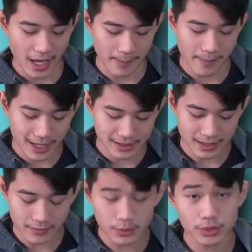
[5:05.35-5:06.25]
At max
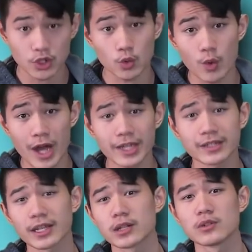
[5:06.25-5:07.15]
level, your
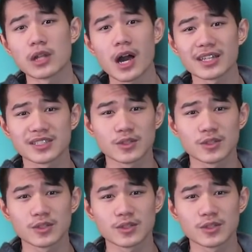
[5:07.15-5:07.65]
rocket NATO logs